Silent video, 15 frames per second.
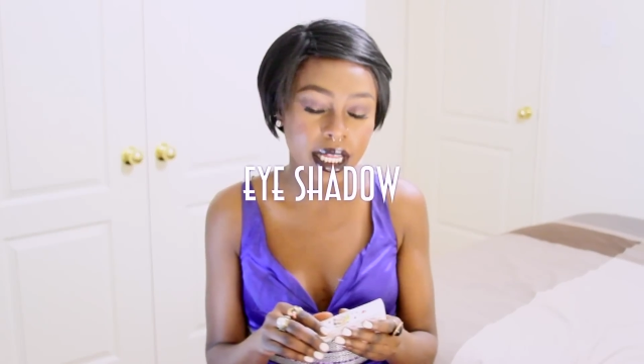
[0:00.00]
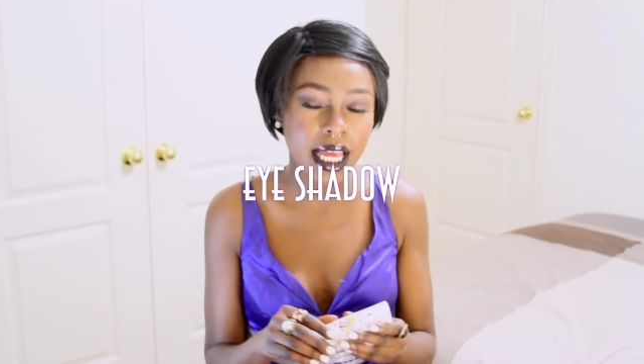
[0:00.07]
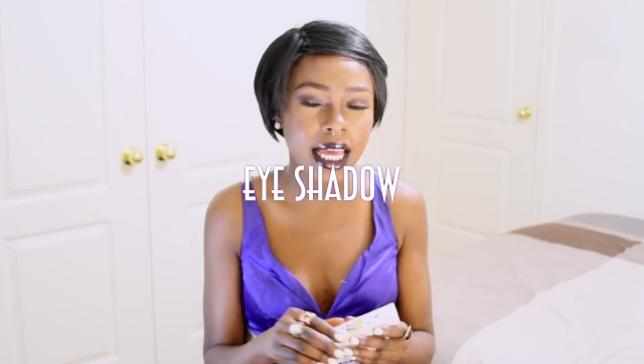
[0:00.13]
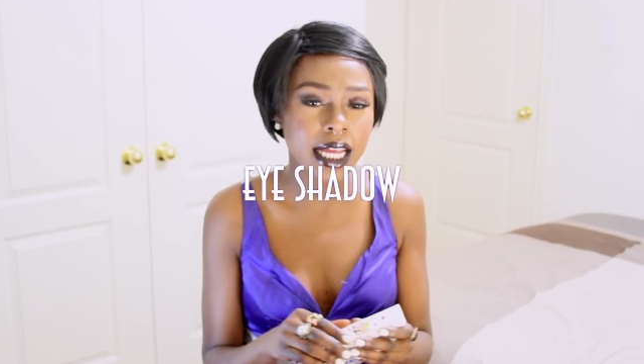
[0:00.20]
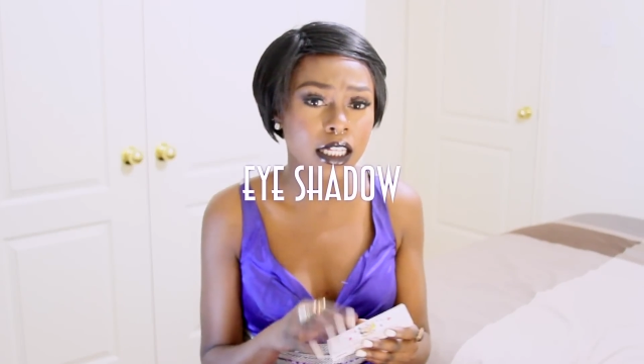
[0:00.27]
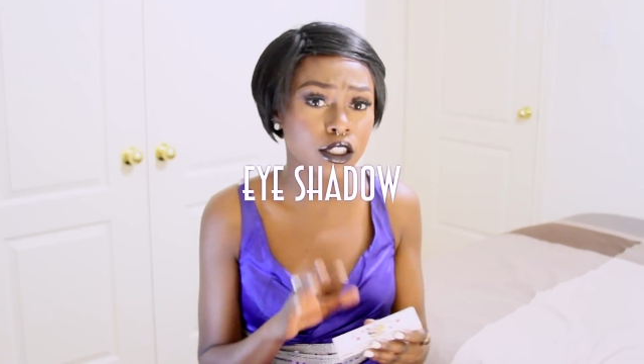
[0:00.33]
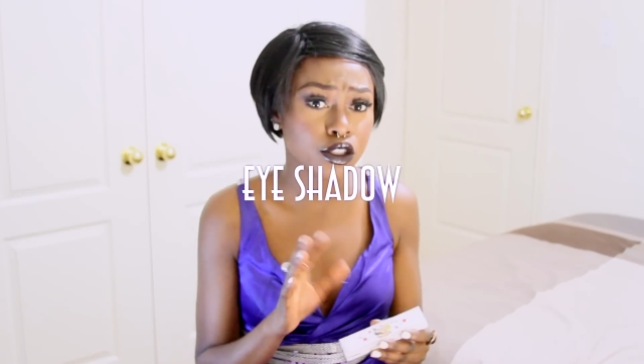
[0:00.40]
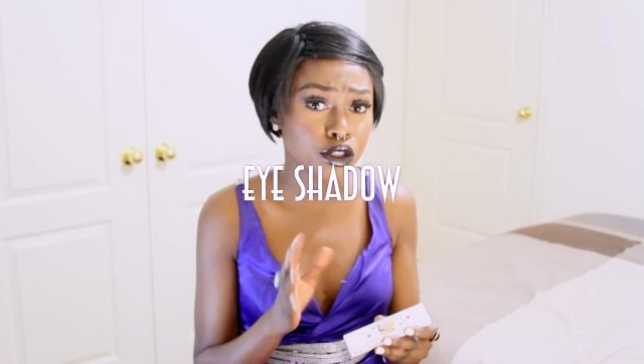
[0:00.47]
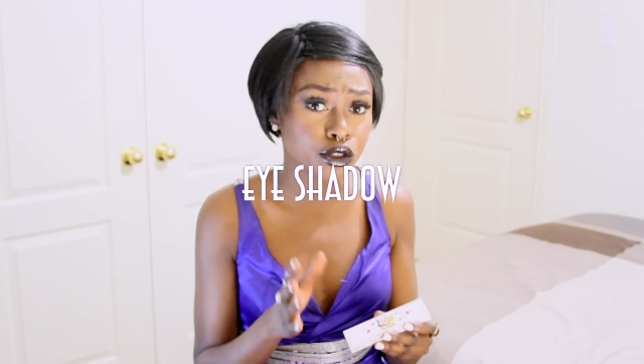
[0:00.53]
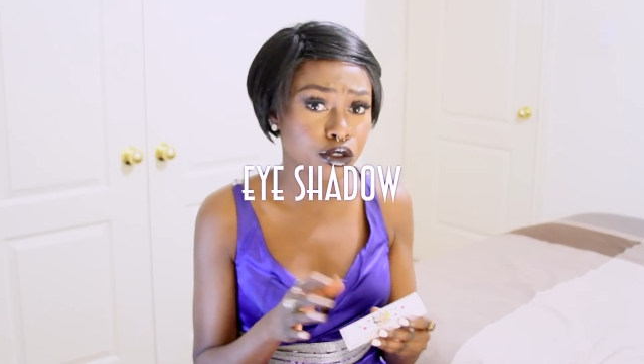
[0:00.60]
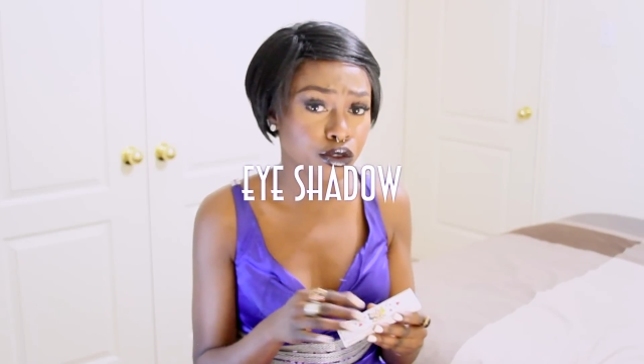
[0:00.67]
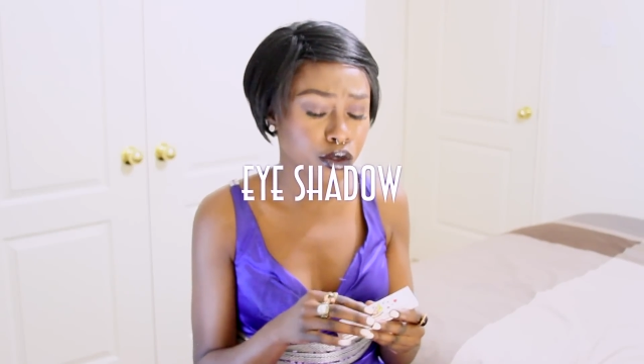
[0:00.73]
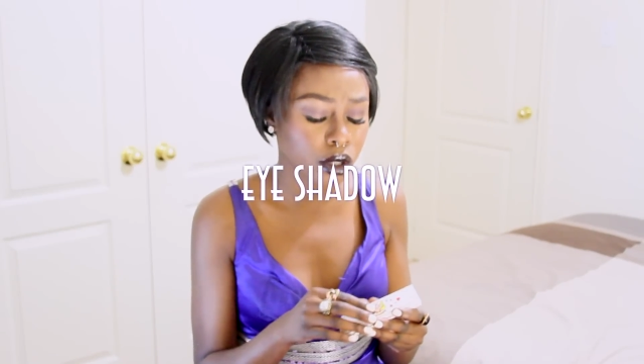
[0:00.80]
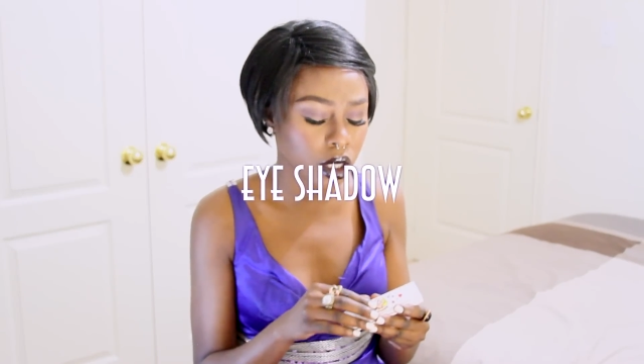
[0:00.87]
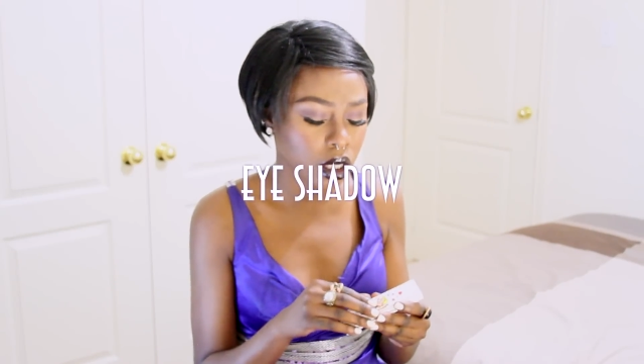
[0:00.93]
a
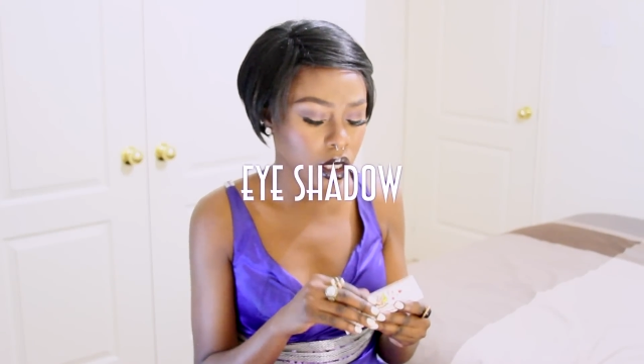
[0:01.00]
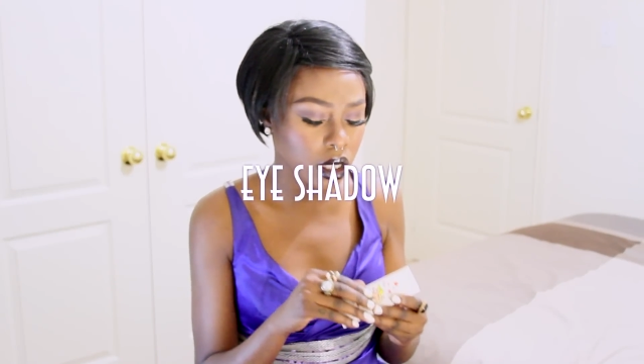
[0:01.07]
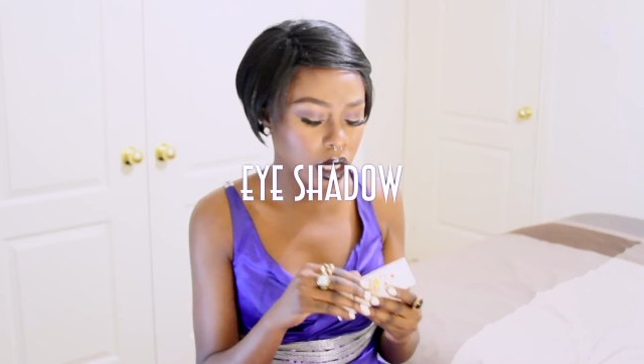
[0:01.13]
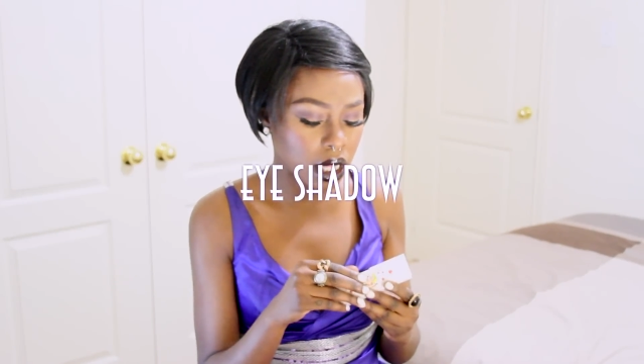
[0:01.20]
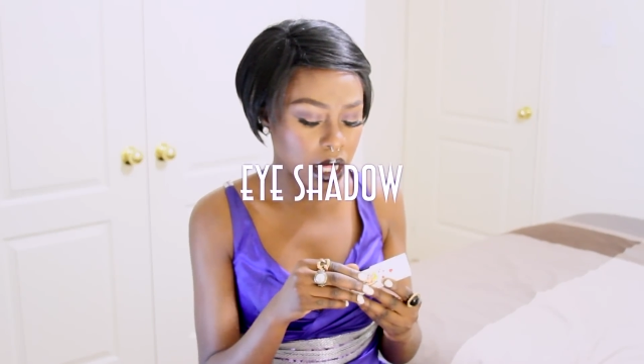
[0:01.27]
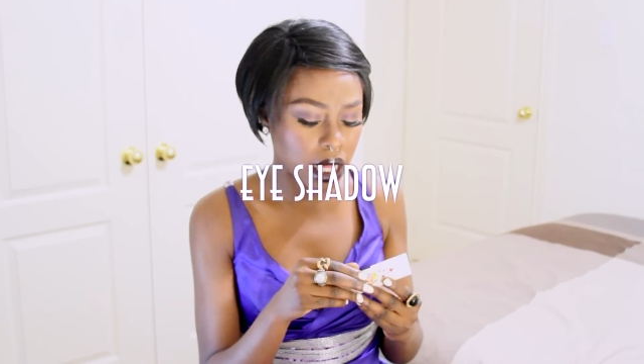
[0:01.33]
neutral